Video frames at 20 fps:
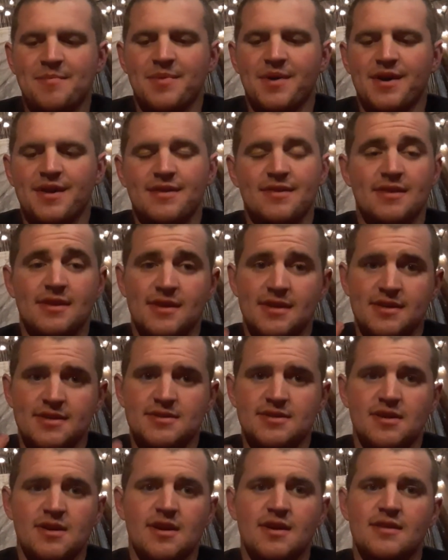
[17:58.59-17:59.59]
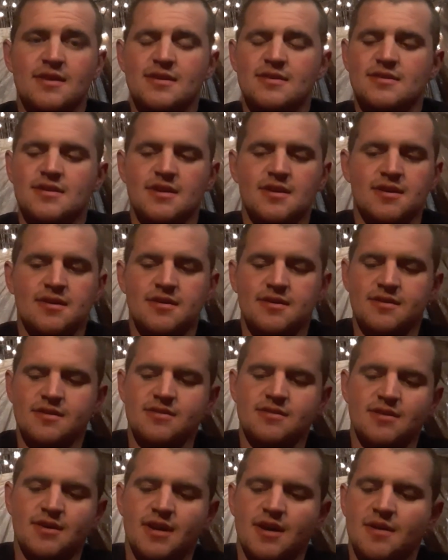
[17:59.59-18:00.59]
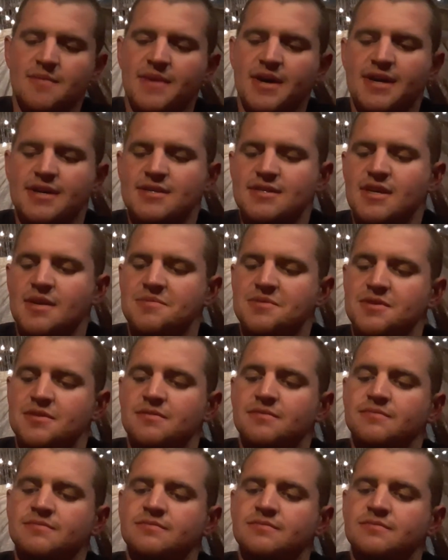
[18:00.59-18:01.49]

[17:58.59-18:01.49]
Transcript: But these are kind of my exception.